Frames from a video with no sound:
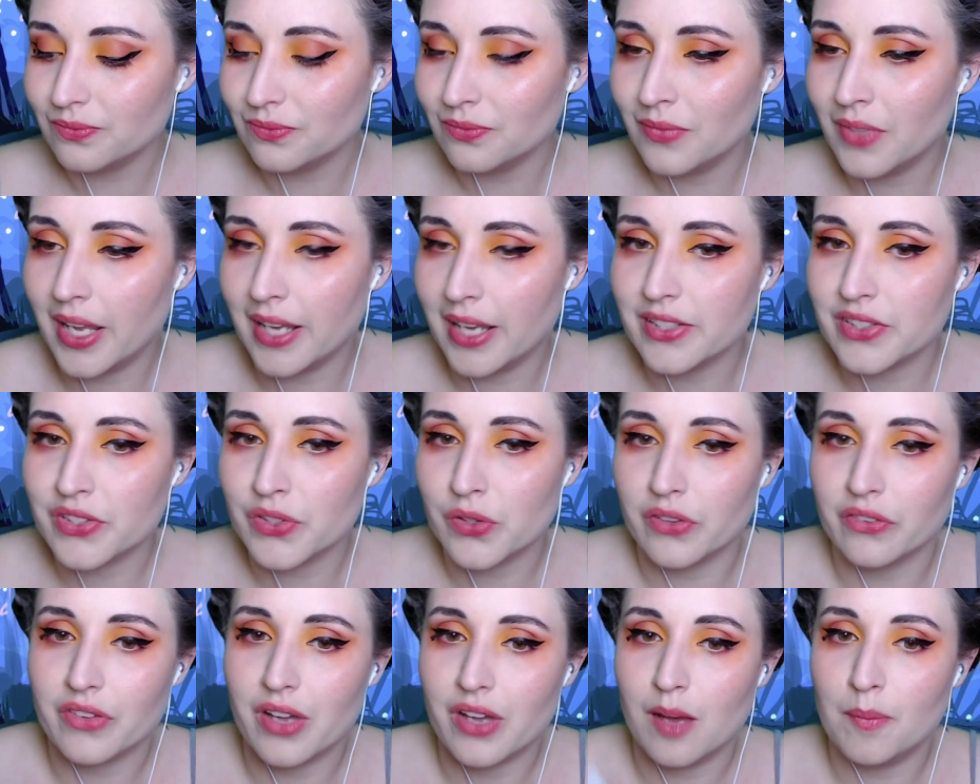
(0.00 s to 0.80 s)
and sort
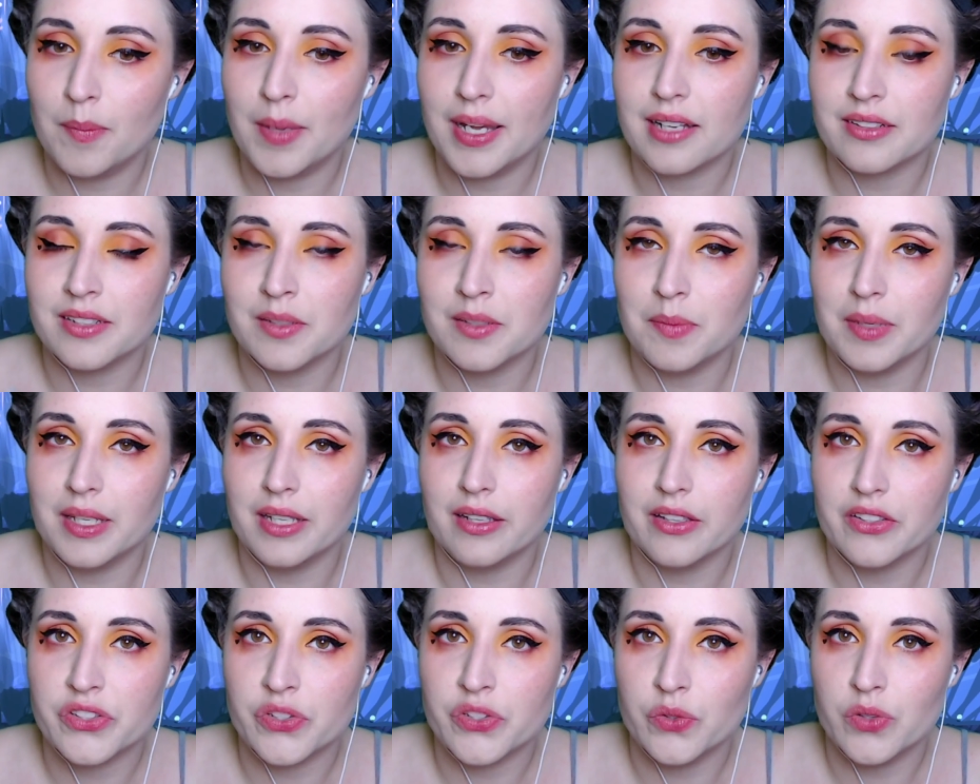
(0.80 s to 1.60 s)
of got back to being
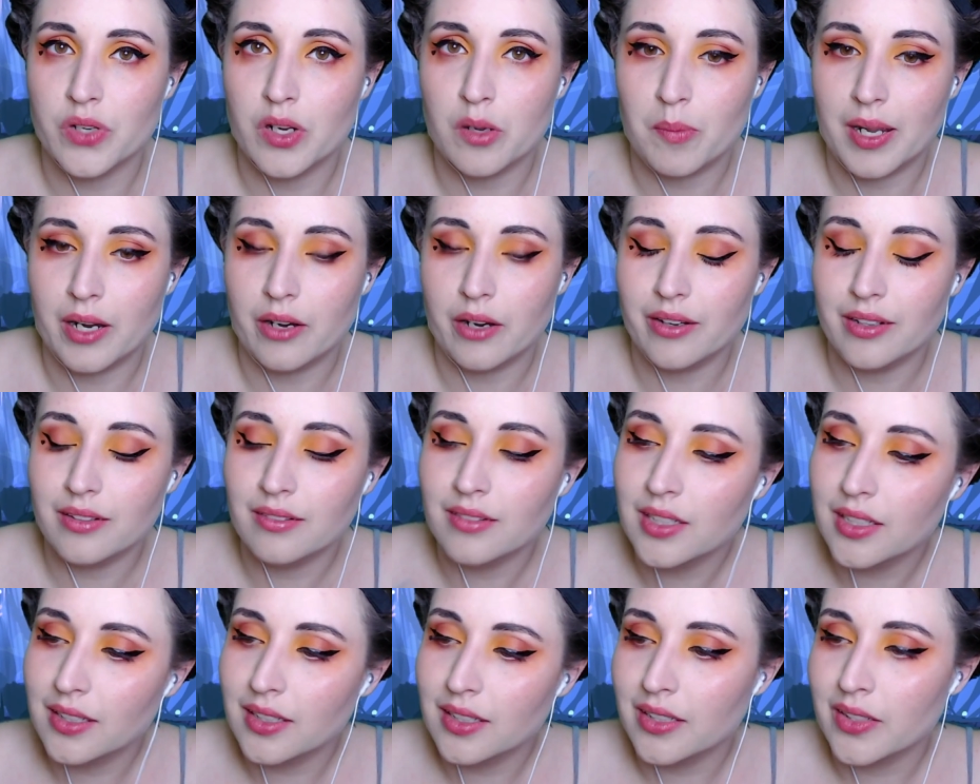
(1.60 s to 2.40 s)
a pseudo parent,
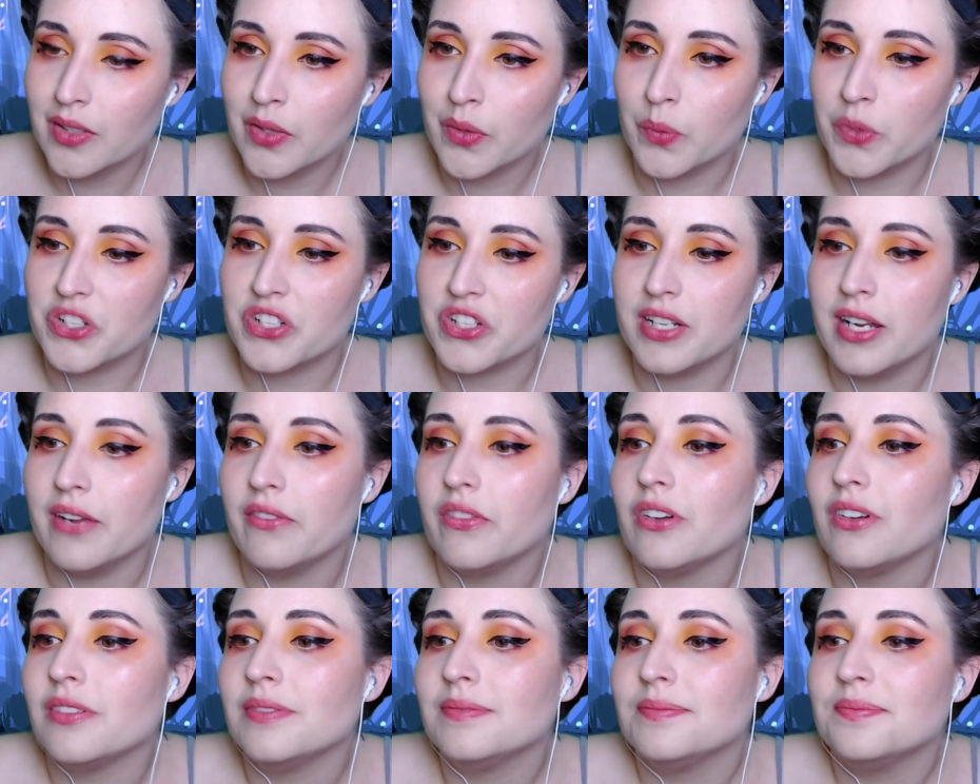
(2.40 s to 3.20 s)
which
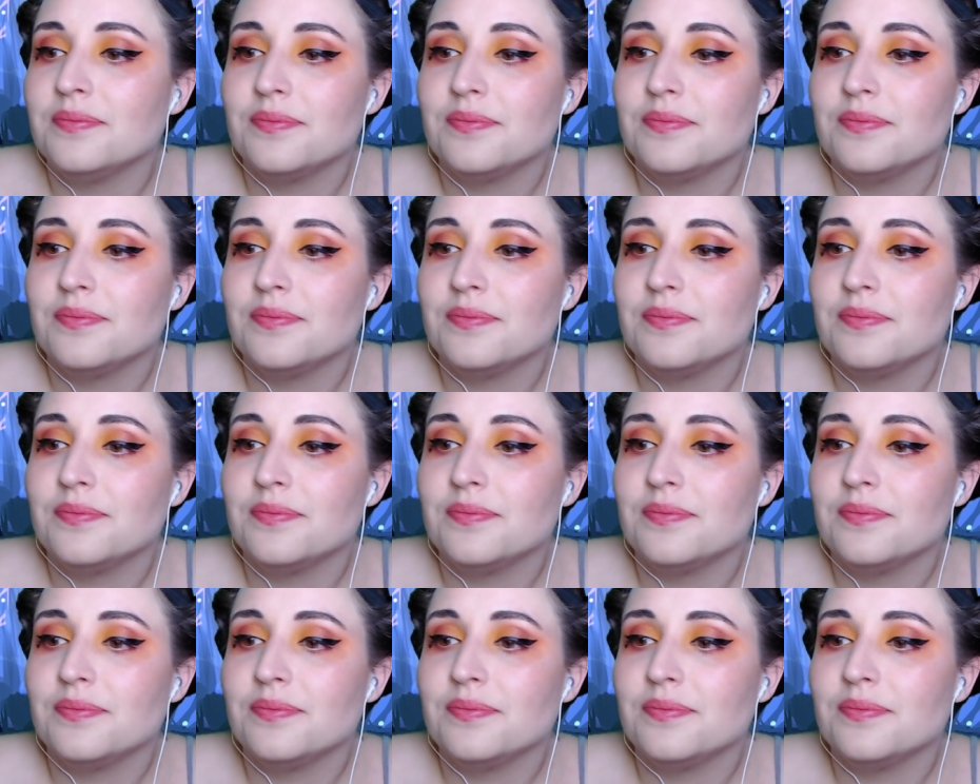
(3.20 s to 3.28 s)
never